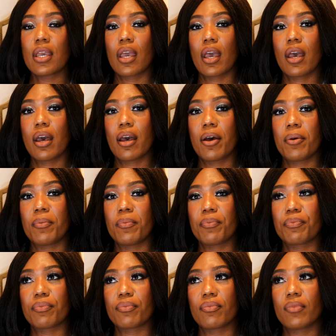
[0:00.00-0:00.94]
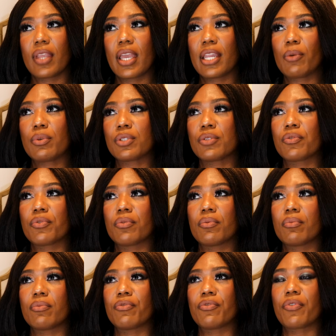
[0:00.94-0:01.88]
And it was
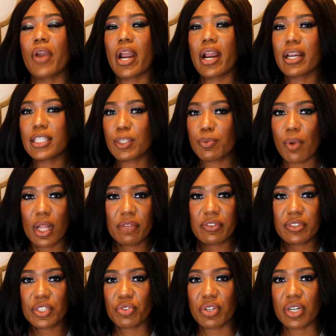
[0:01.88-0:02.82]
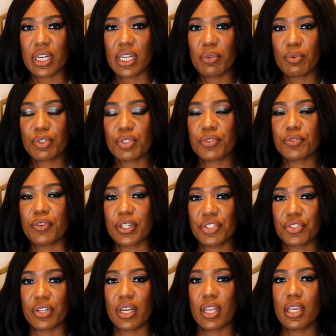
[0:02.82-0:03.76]
very small inventory, which was
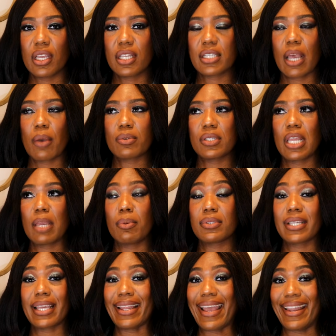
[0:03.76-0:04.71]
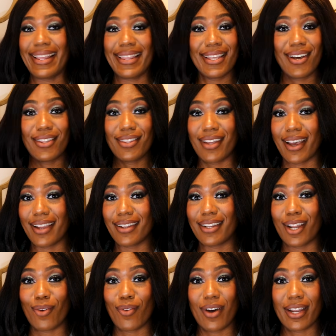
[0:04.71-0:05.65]
frustrating because I wasn't able to get anything online
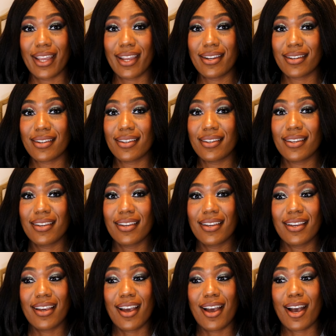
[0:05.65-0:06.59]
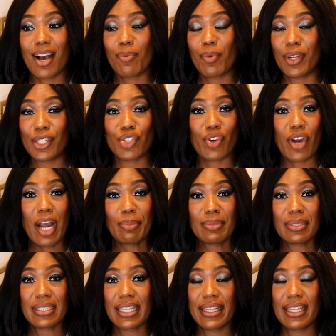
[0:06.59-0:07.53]
that I wanted. When it
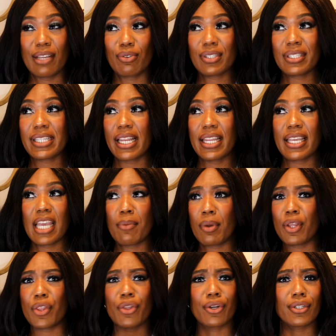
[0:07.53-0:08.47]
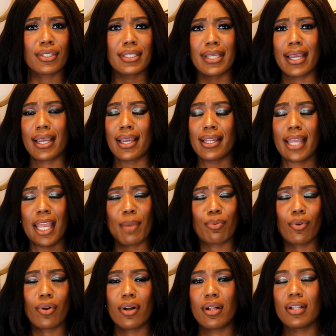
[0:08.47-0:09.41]
dropped, I think it was 10 a.m. on a Thursday in
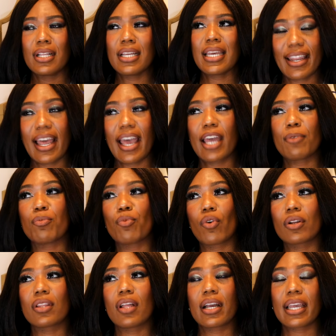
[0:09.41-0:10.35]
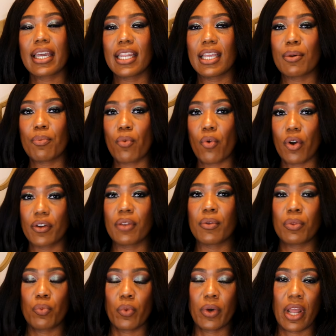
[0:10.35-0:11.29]
April. And I had more luck getting more to
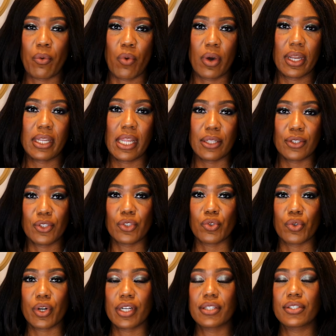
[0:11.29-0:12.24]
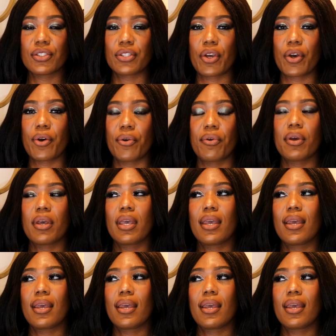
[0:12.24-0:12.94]
what I wanted in store. So